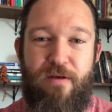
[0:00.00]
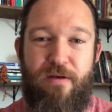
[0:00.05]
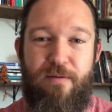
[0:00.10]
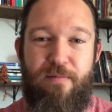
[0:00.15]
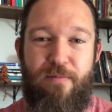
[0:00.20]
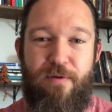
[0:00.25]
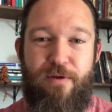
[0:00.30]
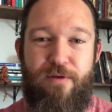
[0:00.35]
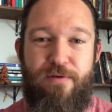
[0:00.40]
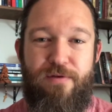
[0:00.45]

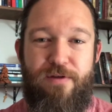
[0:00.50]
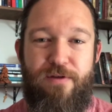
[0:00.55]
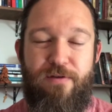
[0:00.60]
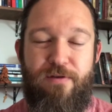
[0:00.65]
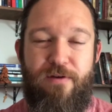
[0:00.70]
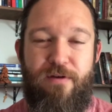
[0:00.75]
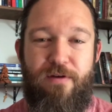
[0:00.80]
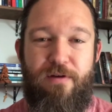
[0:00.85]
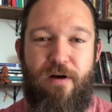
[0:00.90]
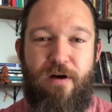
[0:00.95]
But you still
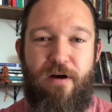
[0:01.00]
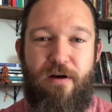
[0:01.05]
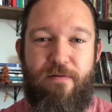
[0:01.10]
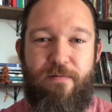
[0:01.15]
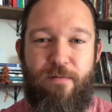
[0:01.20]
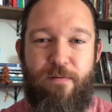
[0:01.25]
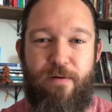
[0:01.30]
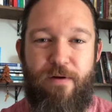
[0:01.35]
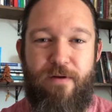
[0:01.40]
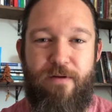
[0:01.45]
need to
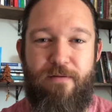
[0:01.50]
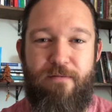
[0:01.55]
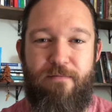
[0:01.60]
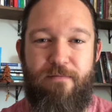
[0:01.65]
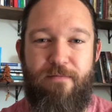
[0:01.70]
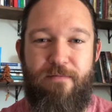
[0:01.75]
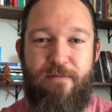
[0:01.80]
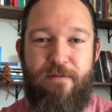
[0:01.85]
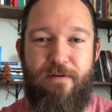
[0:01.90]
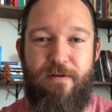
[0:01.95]
offer it.
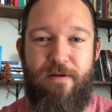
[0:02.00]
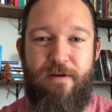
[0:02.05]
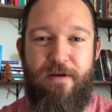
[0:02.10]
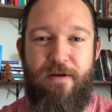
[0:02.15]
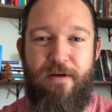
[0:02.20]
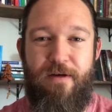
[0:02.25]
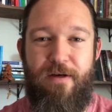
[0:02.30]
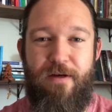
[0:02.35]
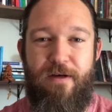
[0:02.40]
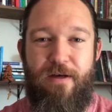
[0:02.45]

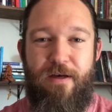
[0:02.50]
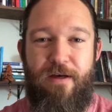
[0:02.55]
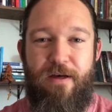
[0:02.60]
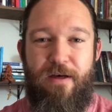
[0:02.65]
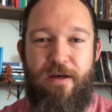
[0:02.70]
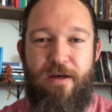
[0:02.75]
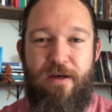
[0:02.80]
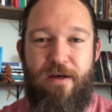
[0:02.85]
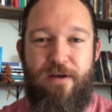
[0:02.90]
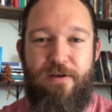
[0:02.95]

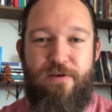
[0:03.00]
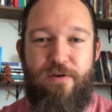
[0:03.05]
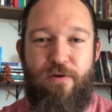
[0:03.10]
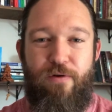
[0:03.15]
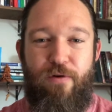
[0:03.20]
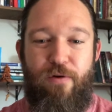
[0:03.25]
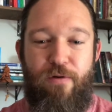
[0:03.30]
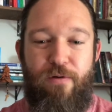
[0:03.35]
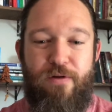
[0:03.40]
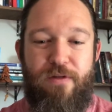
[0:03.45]
So
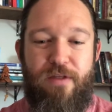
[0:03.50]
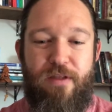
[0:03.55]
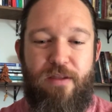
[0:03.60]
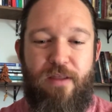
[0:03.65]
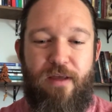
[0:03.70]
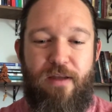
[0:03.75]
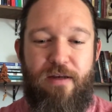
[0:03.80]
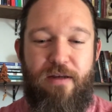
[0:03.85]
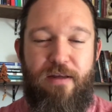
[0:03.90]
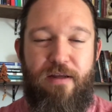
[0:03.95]
who is it
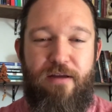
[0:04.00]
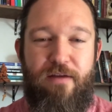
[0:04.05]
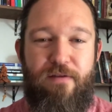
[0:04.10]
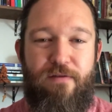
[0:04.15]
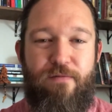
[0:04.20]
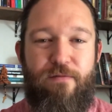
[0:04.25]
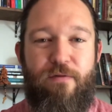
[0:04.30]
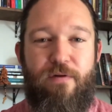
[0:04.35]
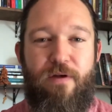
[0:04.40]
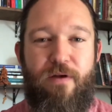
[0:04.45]
that needs
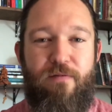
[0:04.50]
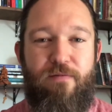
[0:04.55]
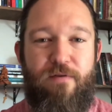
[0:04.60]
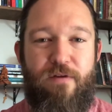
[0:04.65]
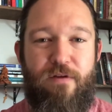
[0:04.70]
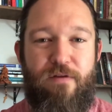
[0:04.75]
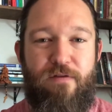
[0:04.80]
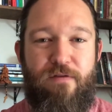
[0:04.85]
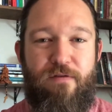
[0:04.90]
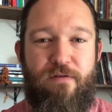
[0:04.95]

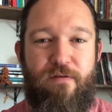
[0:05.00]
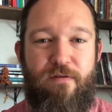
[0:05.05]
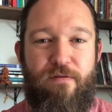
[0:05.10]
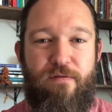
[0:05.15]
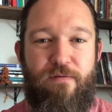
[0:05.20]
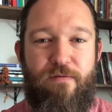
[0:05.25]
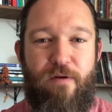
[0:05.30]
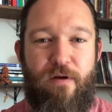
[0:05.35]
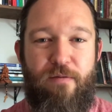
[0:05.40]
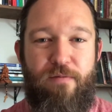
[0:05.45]
forgiveness
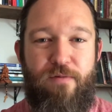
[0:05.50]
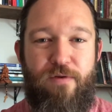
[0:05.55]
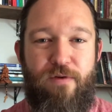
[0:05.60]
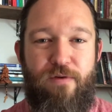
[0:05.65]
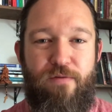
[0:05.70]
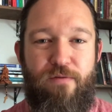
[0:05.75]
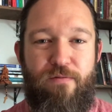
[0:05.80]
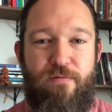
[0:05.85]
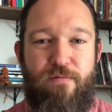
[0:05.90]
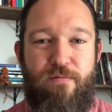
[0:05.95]
from you?